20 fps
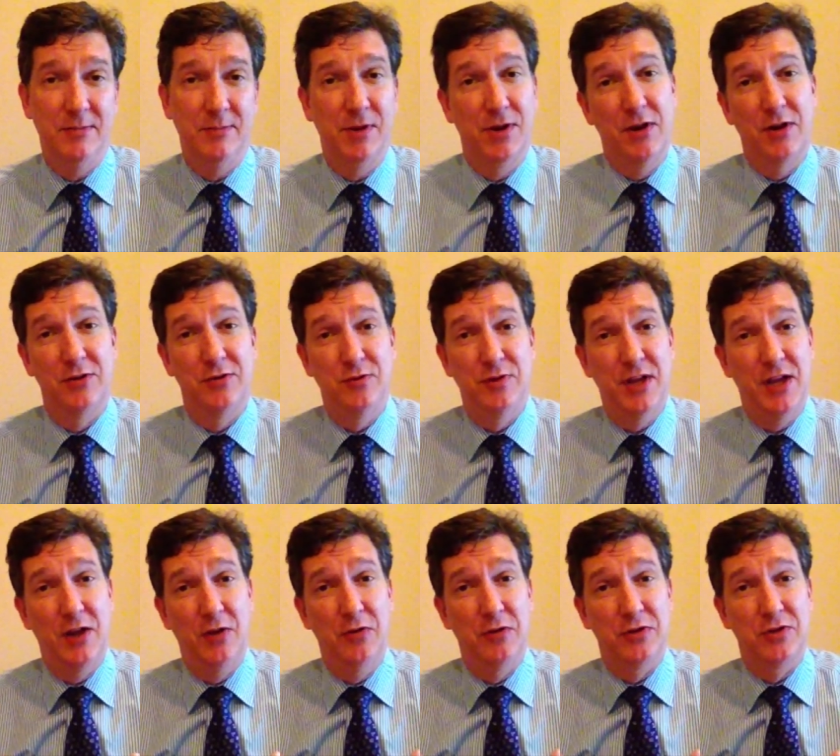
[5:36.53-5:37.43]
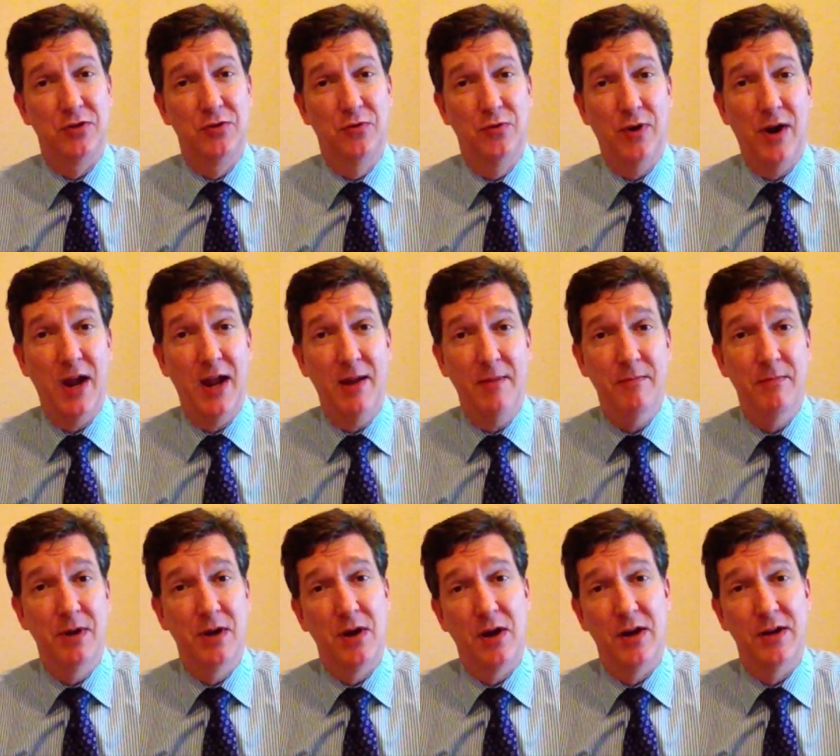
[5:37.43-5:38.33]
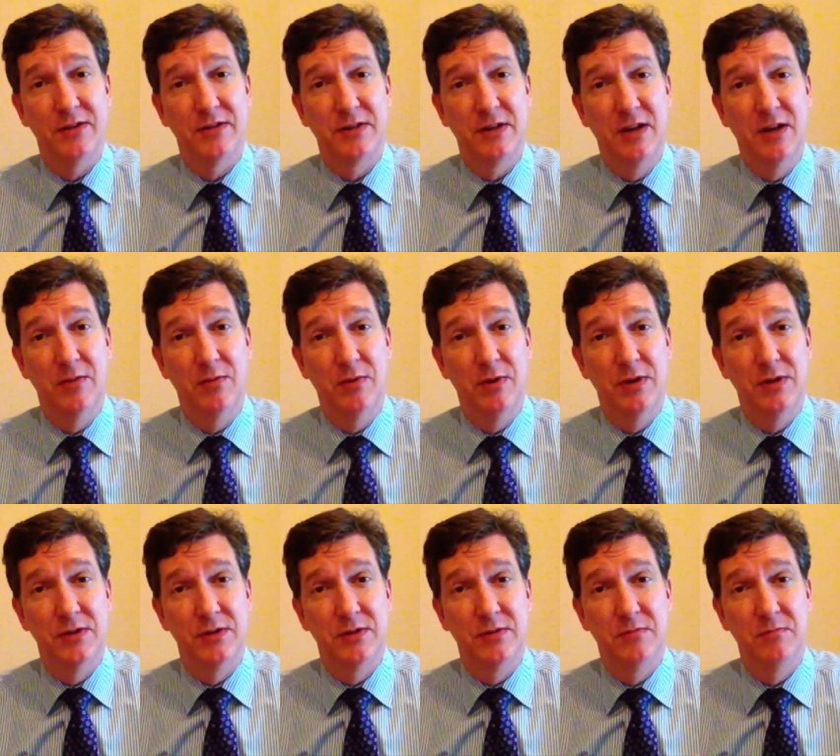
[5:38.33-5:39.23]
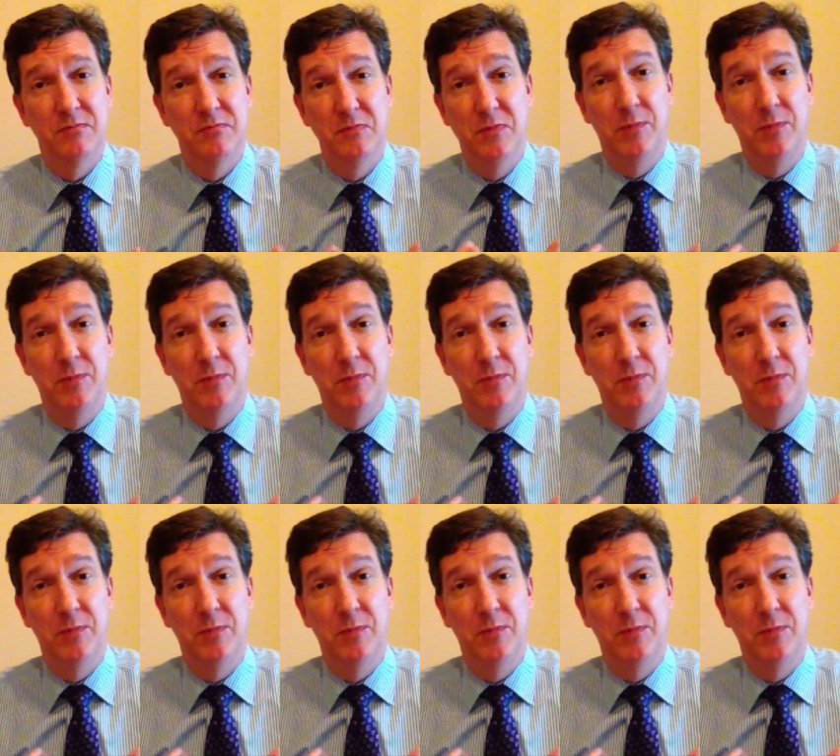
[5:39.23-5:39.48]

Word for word: because you think it looks great because it was